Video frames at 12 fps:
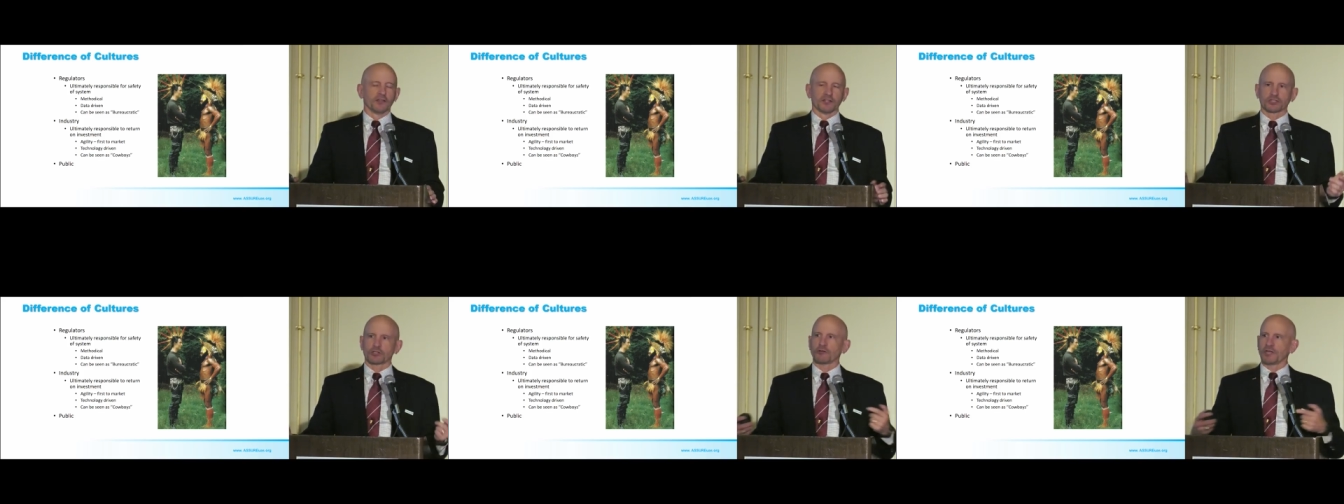
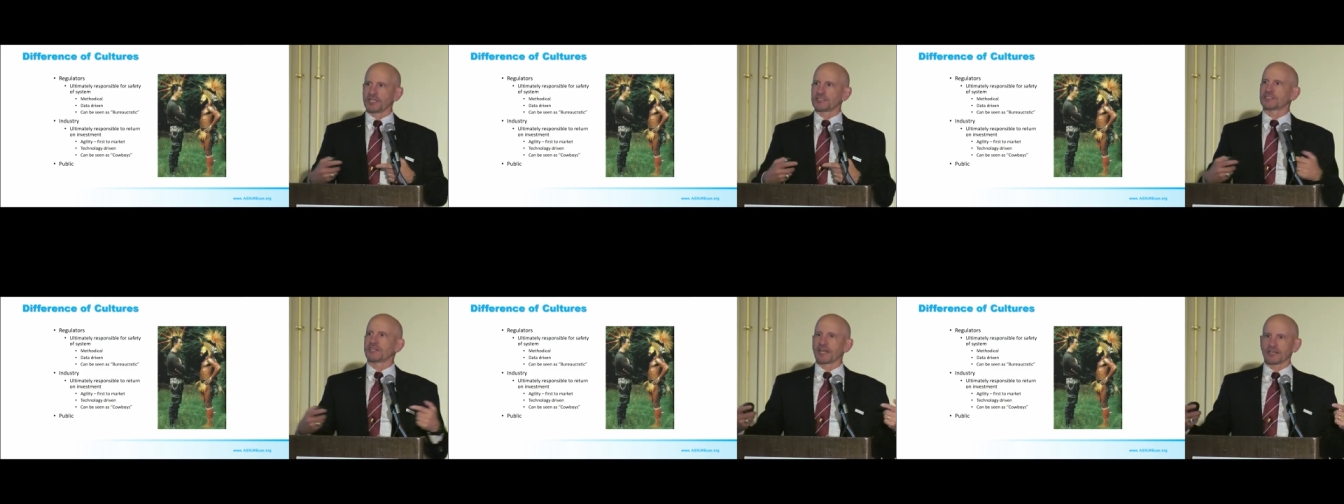This
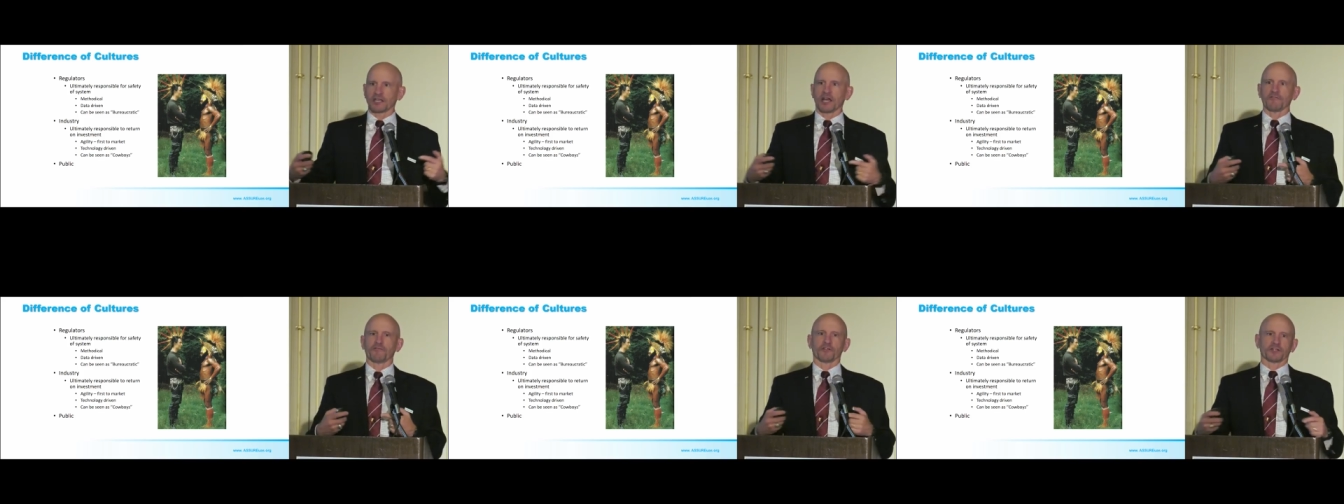creates that
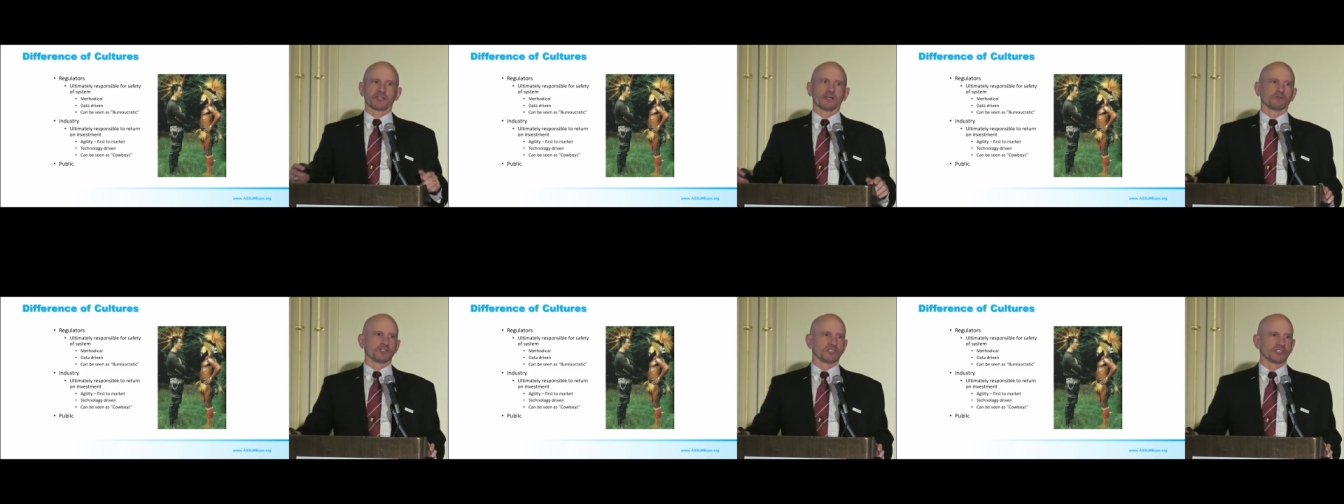conflict
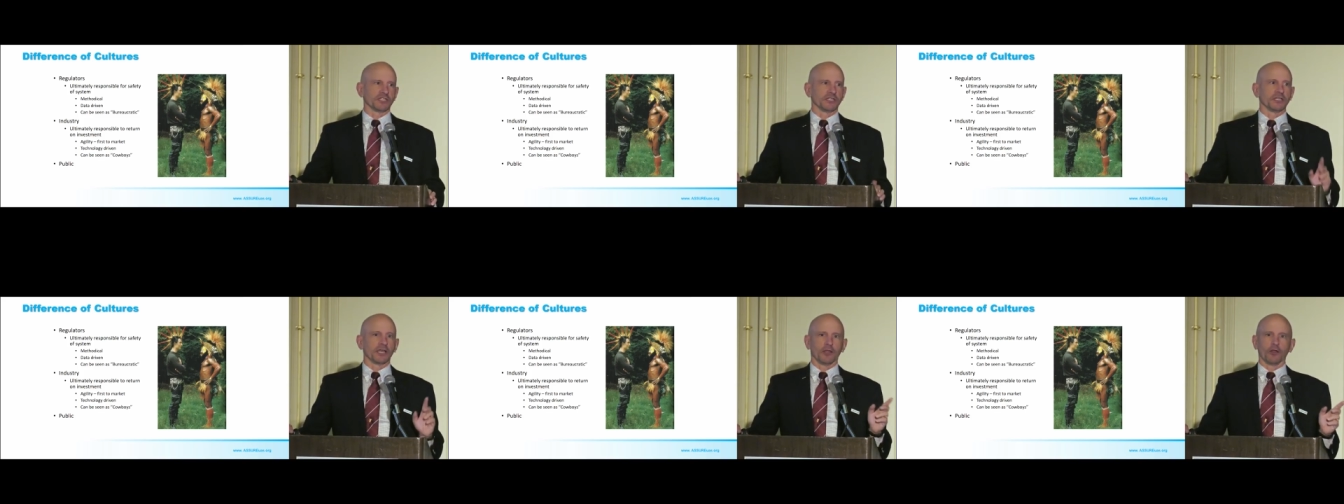that we see.